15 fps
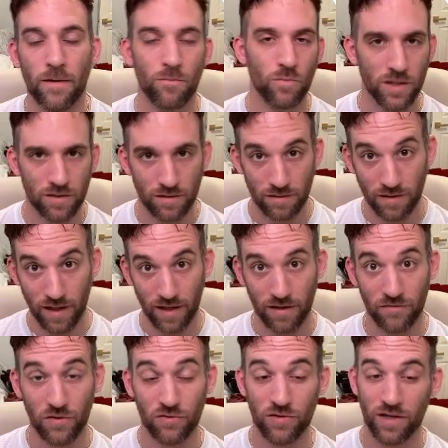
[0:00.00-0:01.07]
which then
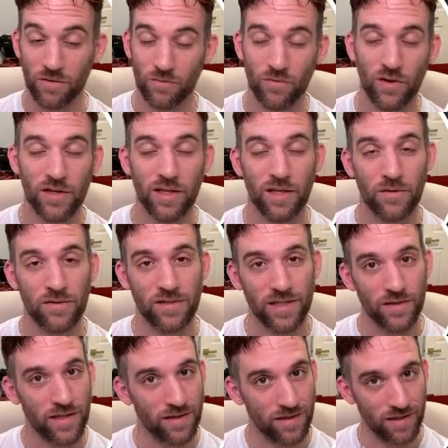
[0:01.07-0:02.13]
if you try to run it, it'll say
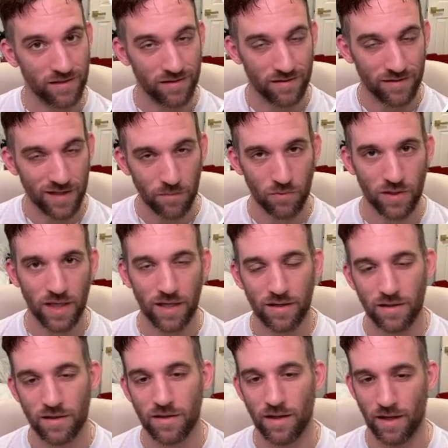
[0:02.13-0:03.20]
that this is
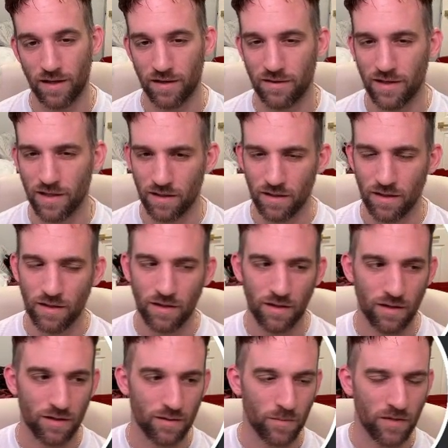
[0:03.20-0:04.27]
deprecated. And I think
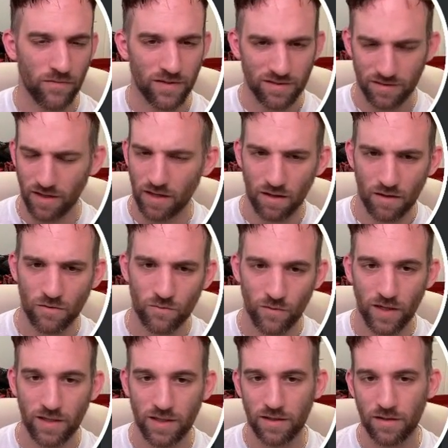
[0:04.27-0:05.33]
if it's not
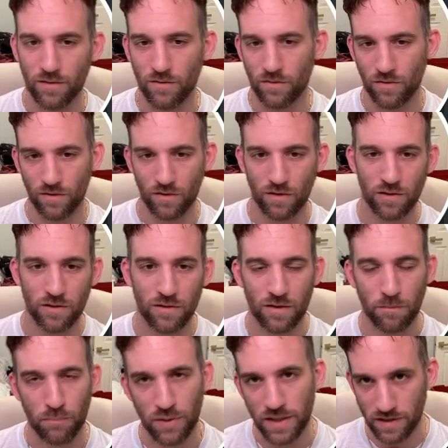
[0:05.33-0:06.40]
already, they're going to just
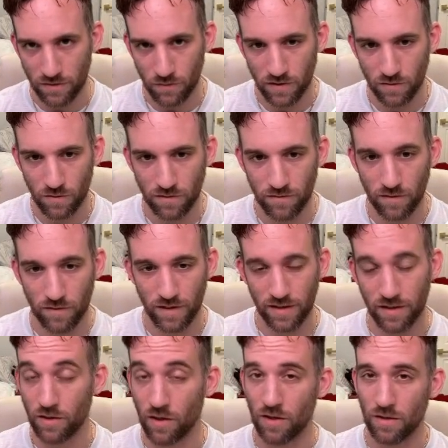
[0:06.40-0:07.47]
completely switch to invoke and
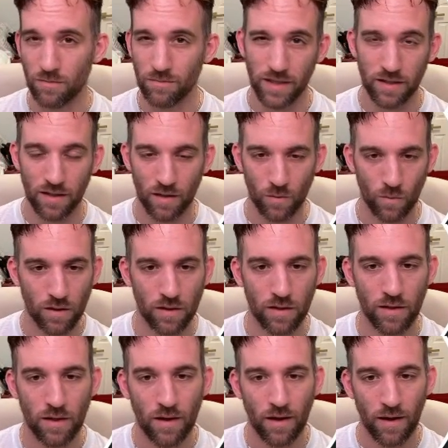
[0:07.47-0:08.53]
the call might not work.
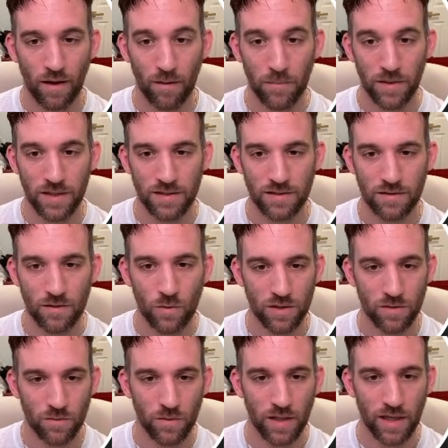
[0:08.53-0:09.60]
But this is the question
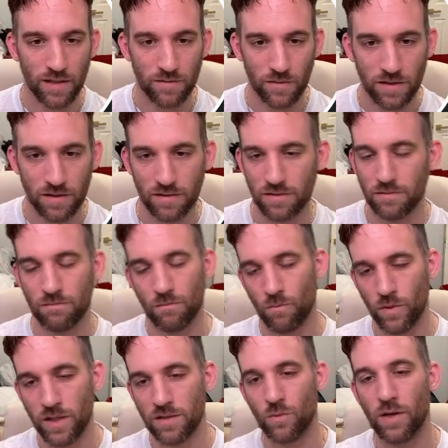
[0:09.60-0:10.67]
we want to ask, right? We
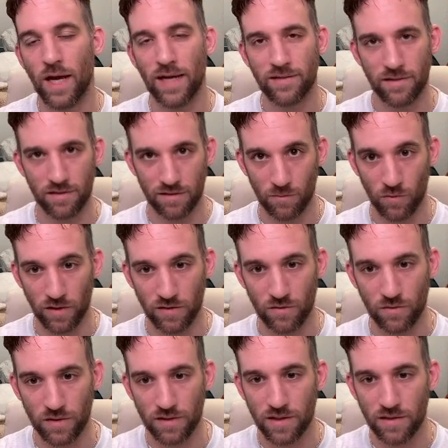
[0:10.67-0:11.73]
just want to ask it to summarize
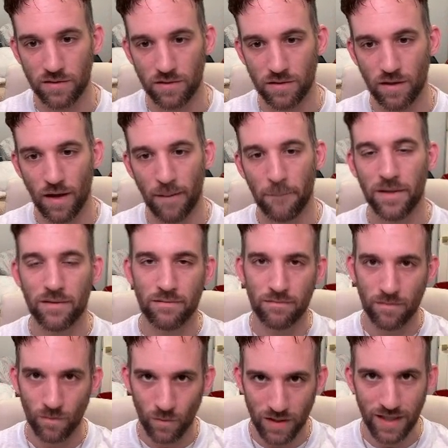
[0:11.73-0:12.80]
Julius Caesar, but
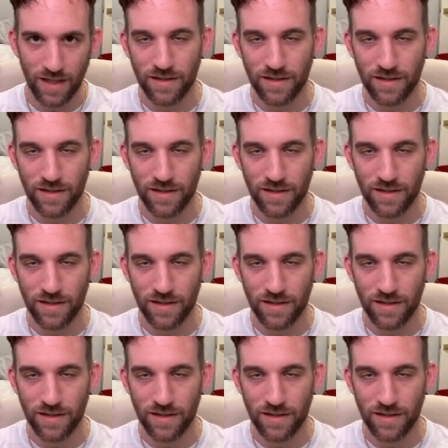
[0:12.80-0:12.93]
we did